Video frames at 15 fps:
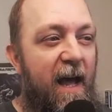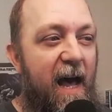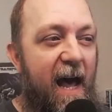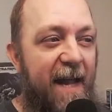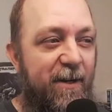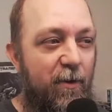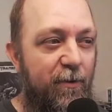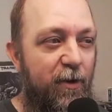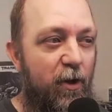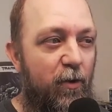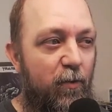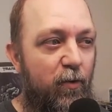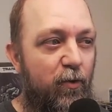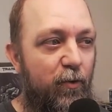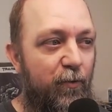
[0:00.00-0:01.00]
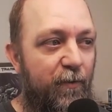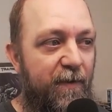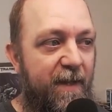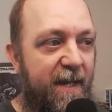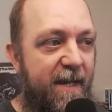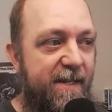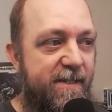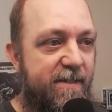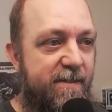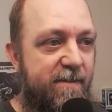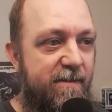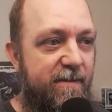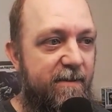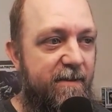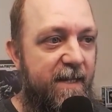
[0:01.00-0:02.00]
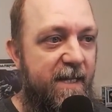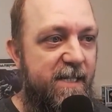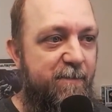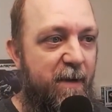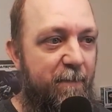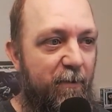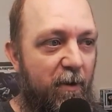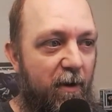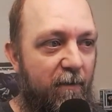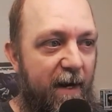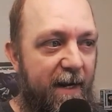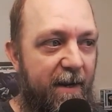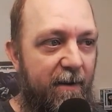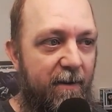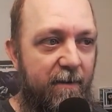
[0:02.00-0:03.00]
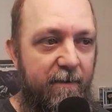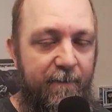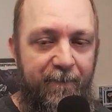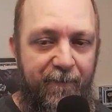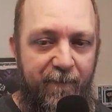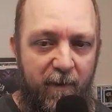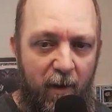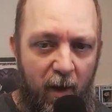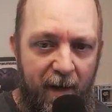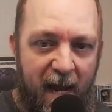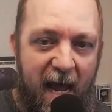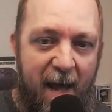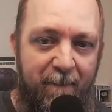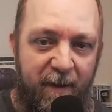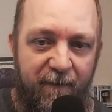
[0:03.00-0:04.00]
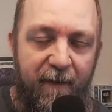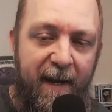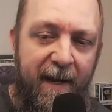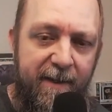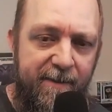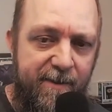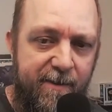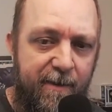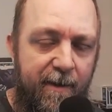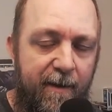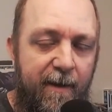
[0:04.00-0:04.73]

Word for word: I don't know who these these people are right here, unhappy fans,